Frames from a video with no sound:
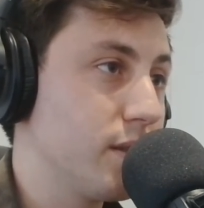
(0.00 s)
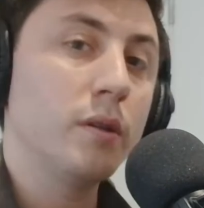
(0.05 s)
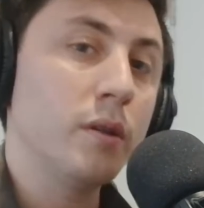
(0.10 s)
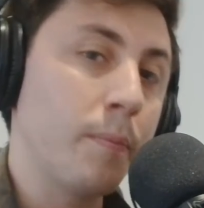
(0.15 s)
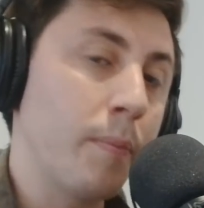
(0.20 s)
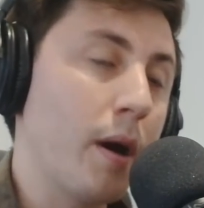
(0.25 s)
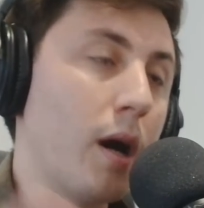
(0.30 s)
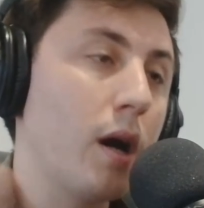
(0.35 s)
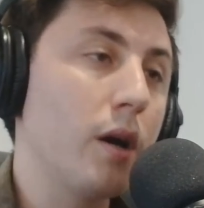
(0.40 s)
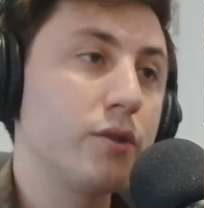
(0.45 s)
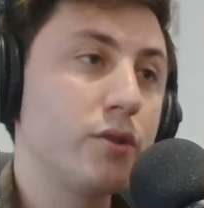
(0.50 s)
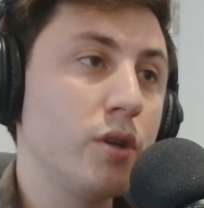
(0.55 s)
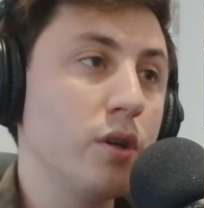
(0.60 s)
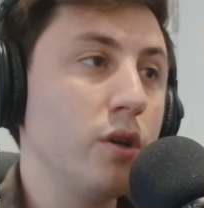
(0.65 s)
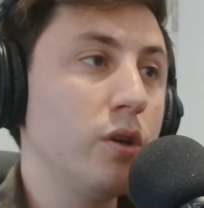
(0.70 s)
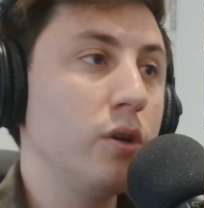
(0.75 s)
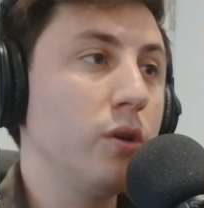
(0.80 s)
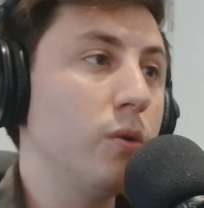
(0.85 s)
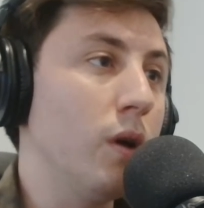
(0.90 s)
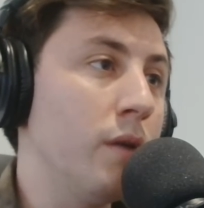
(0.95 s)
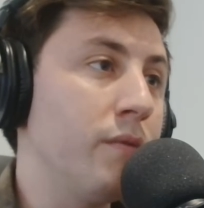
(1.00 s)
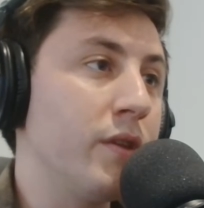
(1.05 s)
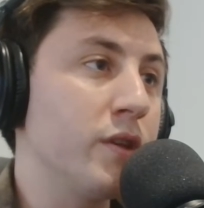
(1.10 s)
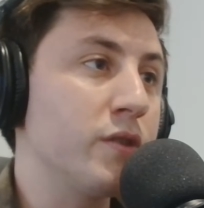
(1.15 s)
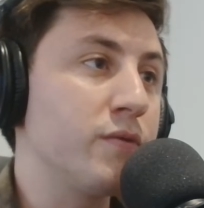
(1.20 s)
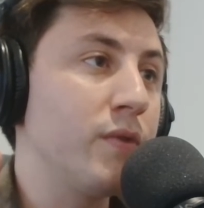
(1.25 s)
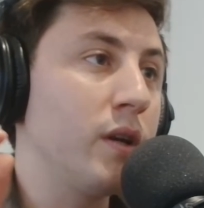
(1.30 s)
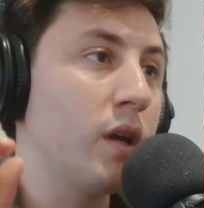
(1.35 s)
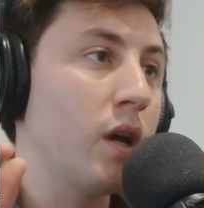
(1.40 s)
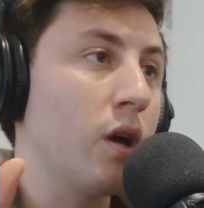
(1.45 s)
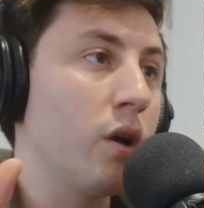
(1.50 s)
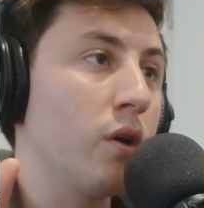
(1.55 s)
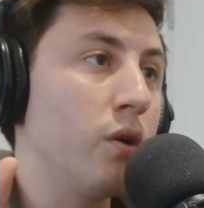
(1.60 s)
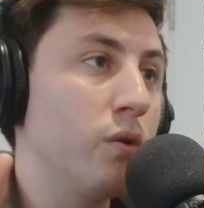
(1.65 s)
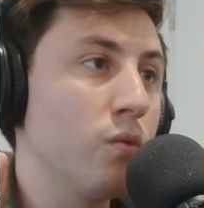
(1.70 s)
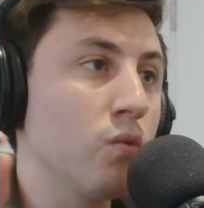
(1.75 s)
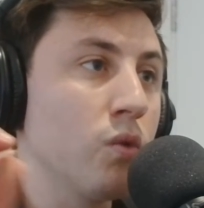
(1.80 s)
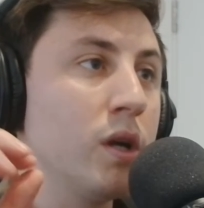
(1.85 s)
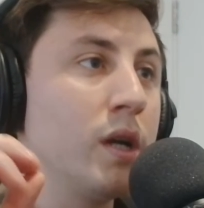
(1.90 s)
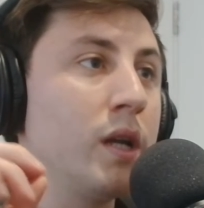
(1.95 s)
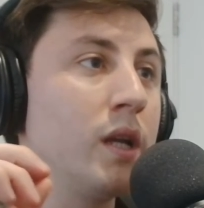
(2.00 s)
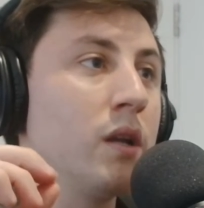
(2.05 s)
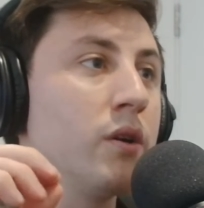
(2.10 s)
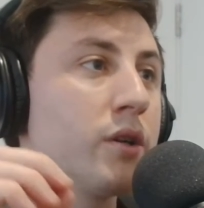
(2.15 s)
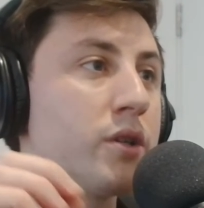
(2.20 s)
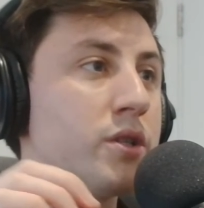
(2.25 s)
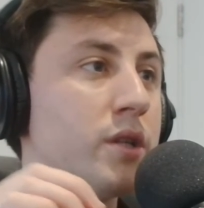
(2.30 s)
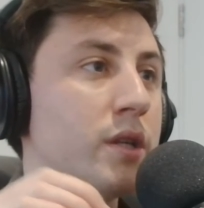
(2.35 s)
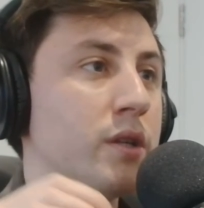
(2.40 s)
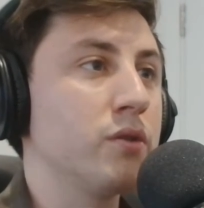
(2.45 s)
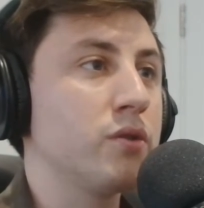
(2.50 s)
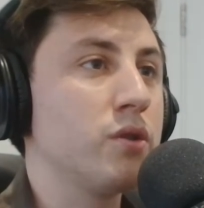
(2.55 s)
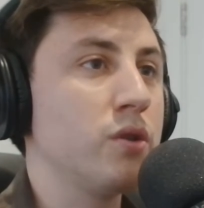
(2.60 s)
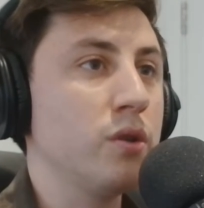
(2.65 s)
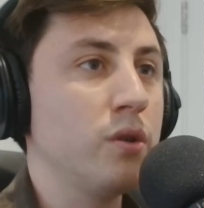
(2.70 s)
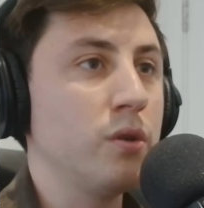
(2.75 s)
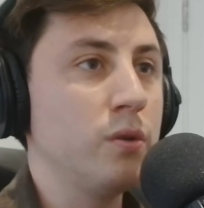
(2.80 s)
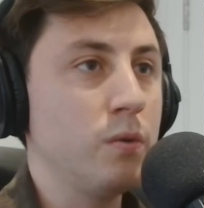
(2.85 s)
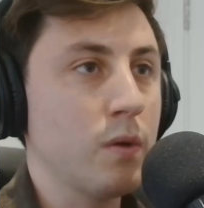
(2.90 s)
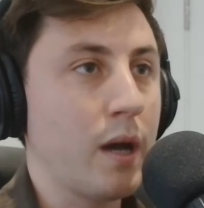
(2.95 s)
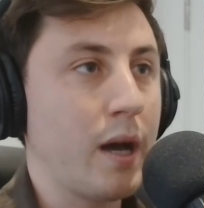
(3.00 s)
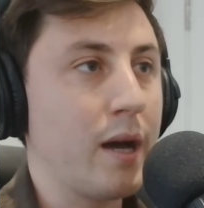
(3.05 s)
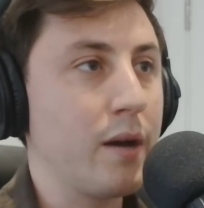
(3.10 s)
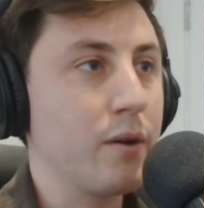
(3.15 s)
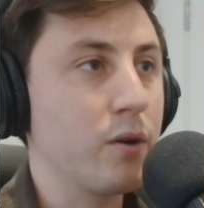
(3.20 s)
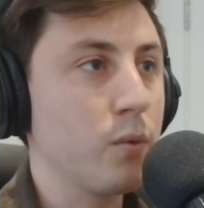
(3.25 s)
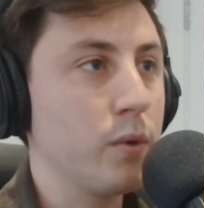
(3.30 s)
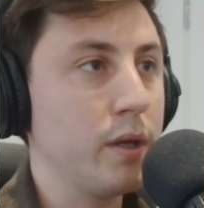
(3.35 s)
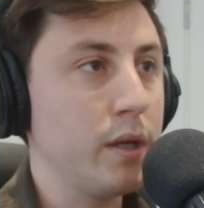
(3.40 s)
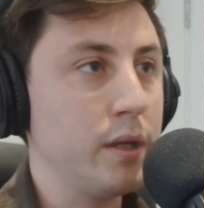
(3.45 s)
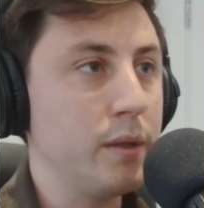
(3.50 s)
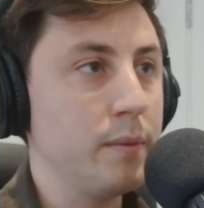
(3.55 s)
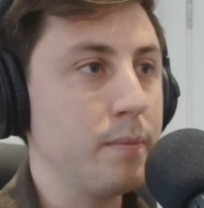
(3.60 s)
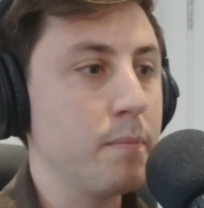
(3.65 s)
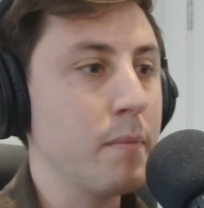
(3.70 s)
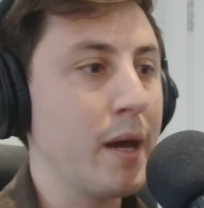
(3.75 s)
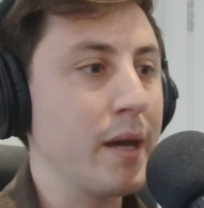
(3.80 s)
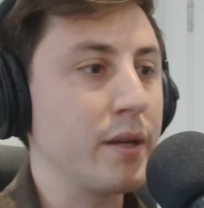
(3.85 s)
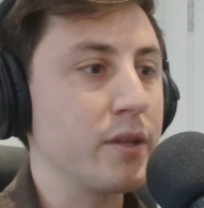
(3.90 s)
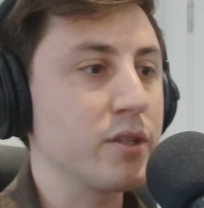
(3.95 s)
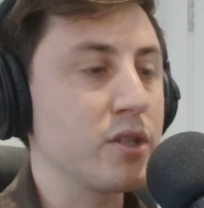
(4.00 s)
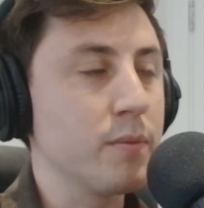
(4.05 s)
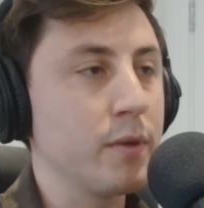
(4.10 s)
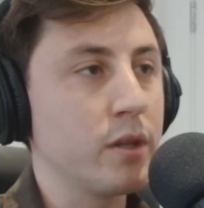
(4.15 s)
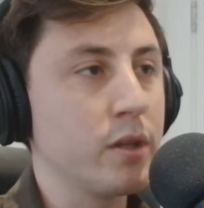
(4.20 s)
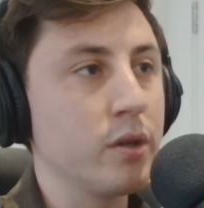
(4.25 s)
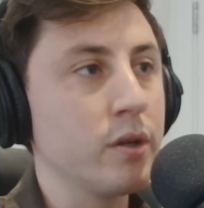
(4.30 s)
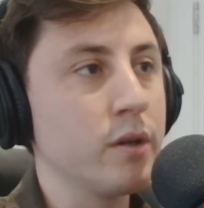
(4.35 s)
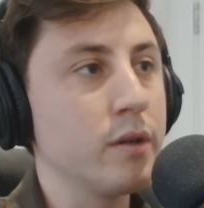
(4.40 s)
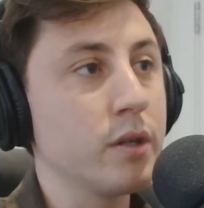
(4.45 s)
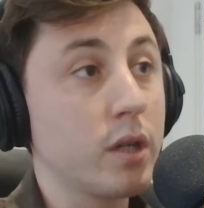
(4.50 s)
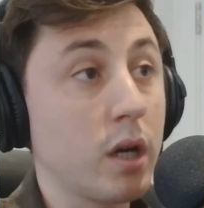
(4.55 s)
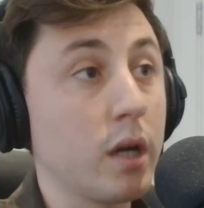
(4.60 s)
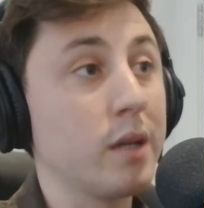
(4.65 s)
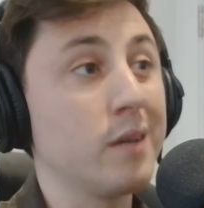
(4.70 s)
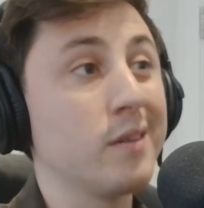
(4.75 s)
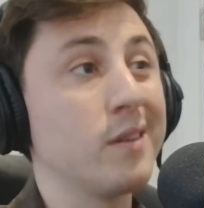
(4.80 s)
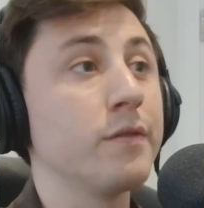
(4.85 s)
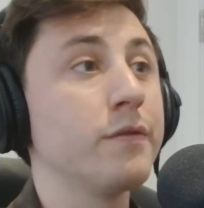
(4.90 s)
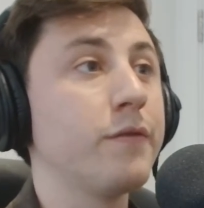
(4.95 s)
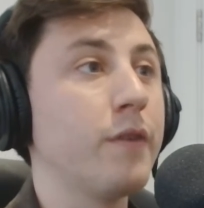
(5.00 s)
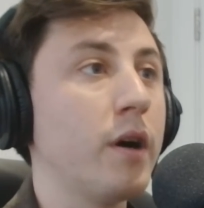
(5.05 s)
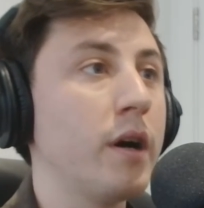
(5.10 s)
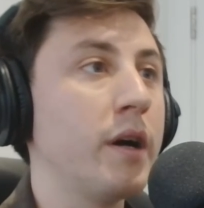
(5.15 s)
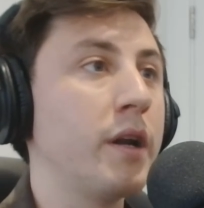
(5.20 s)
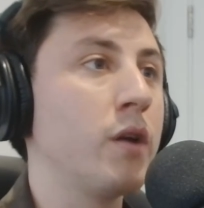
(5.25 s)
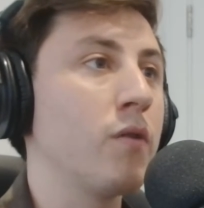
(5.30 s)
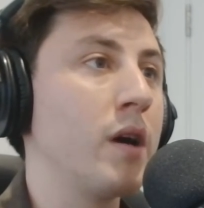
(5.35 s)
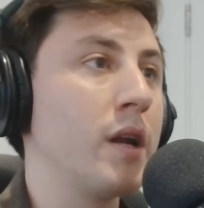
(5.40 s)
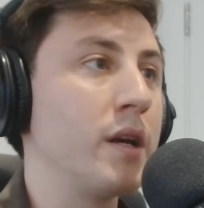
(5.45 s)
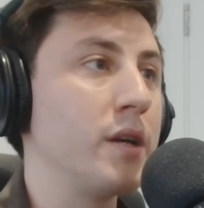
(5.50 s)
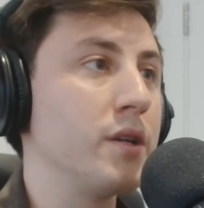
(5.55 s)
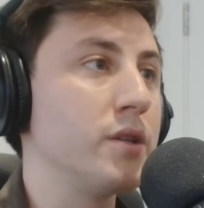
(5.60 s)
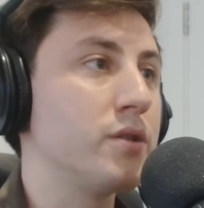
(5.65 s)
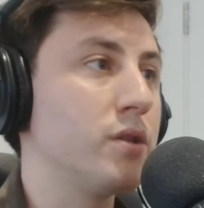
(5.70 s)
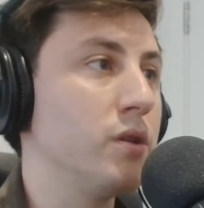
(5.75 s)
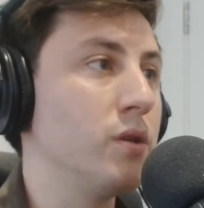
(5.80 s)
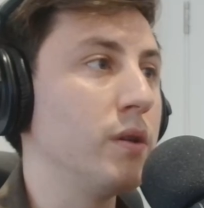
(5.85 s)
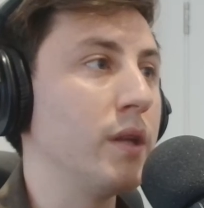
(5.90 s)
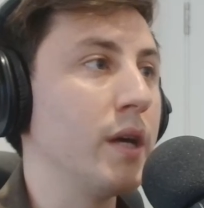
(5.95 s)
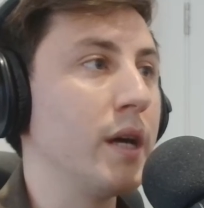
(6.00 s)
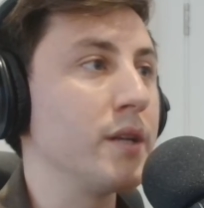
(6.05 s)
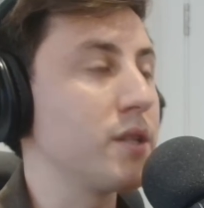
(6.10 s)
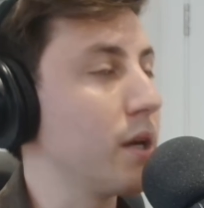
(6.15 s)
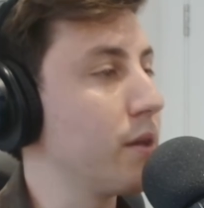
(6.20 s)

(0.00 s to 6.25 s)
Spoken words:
The part 2 of this video really looks into how do we make some of the kind of the finer edits to this.